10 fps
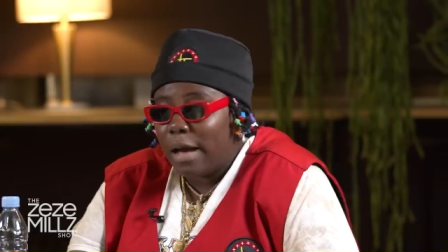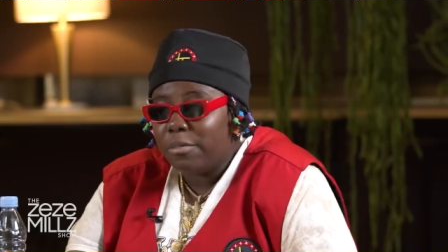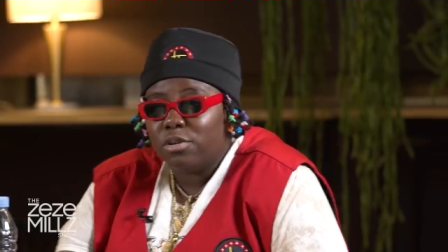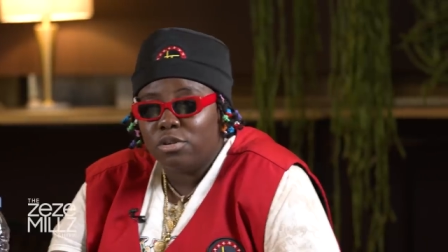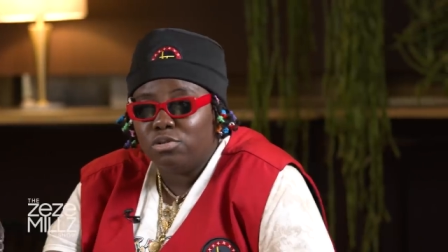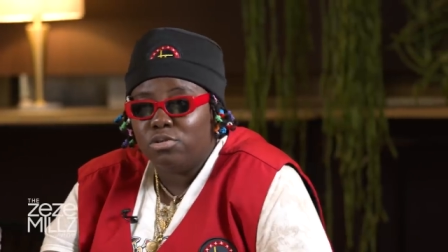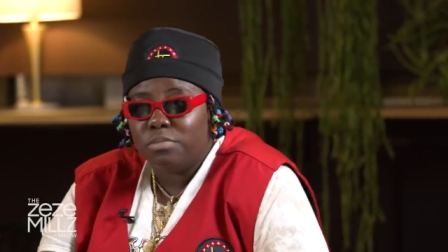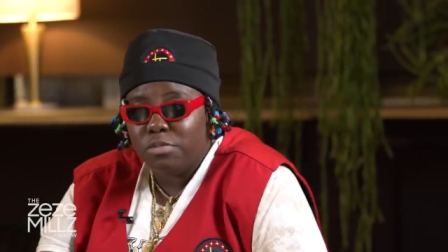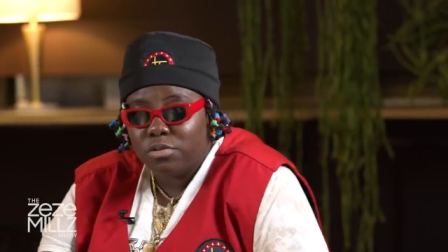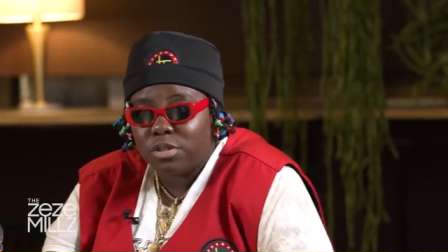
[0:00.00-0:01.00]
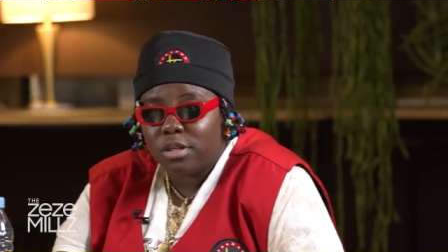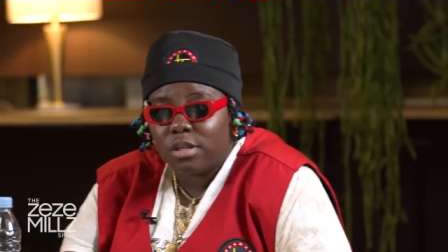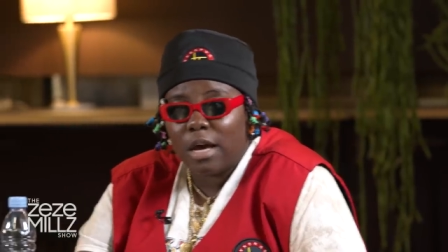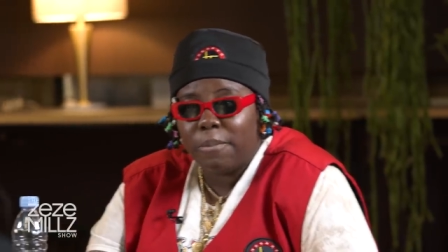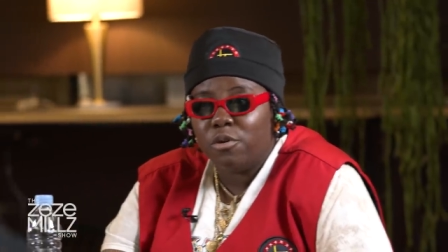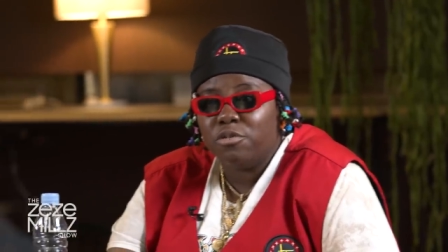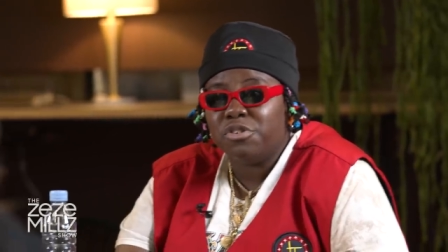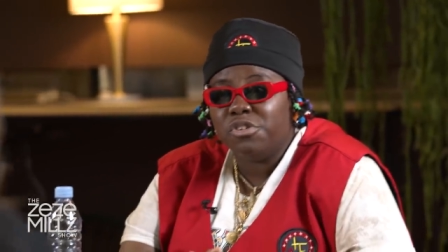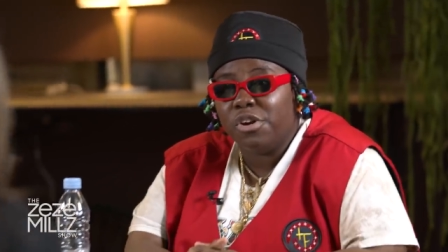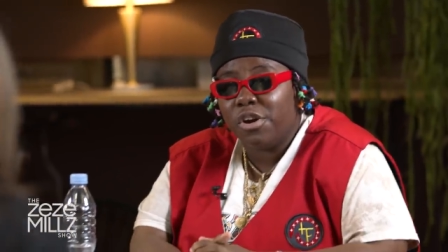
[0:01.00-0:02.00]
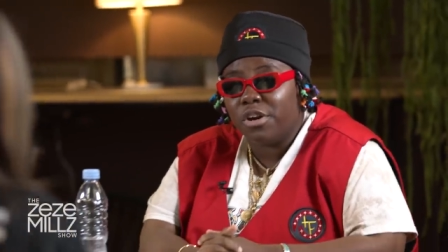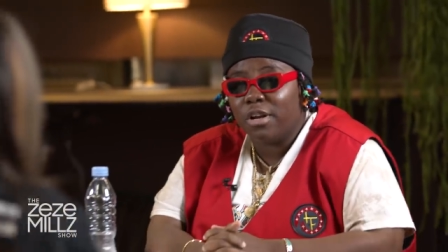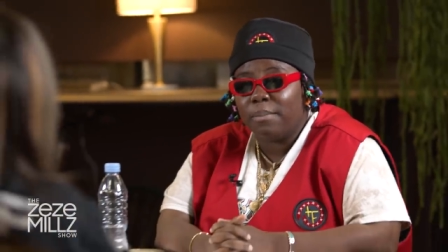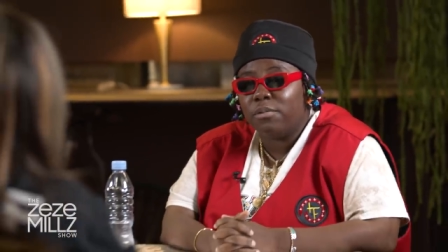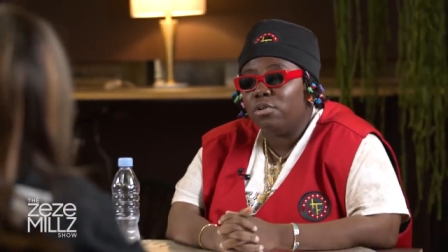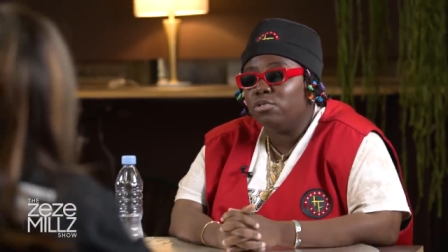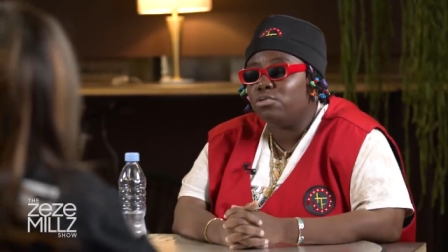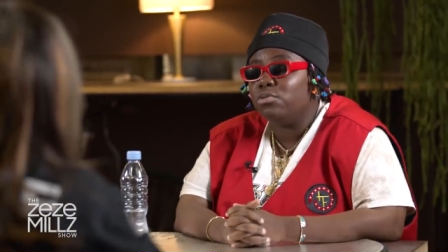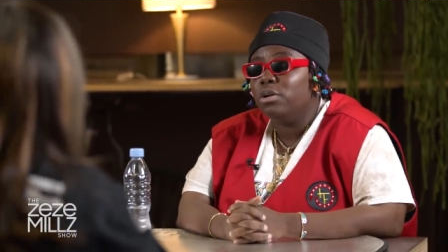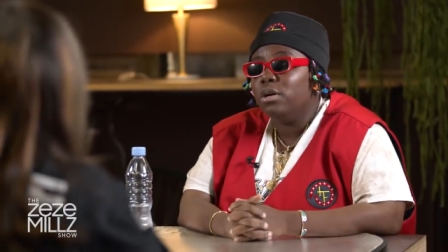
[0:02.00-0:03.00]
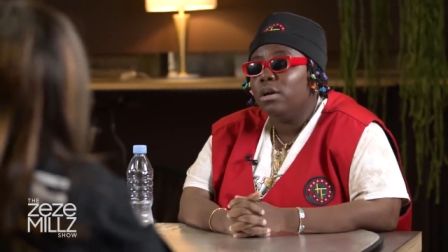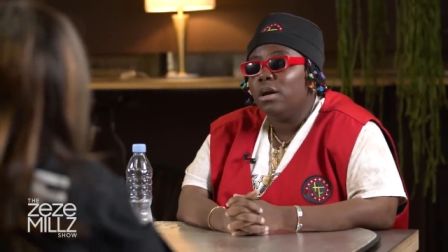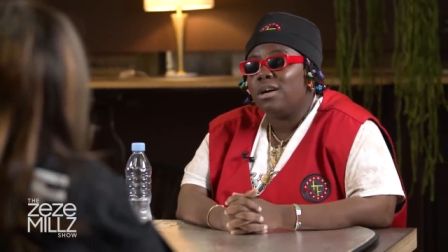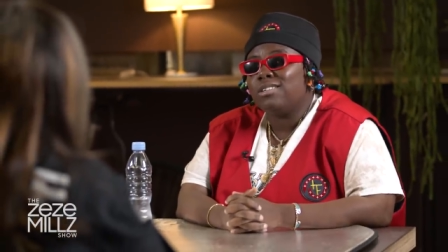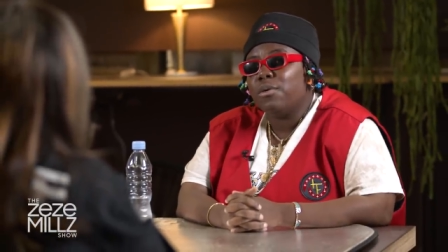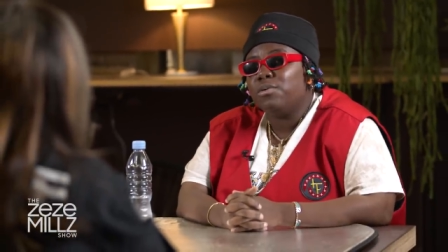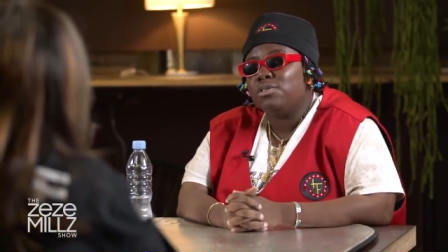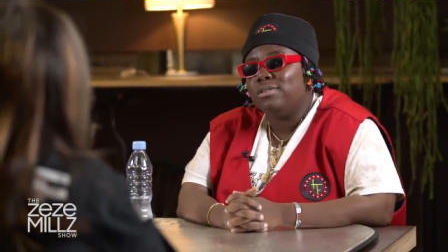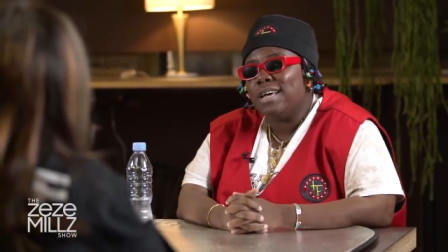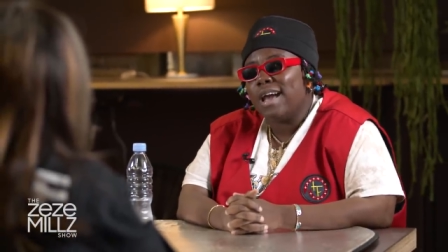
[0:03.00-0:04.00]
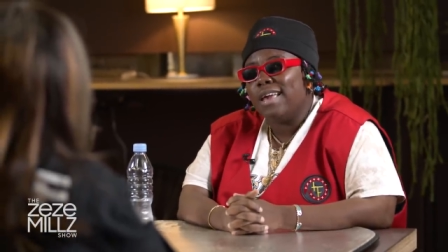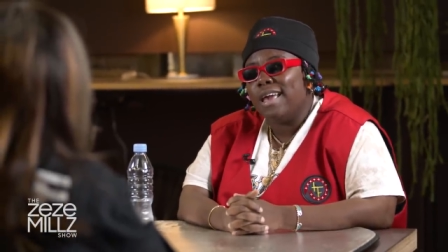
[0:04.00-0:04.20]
I'm going to do the music. I'm right. going to yearn. I'm going to, because I want to die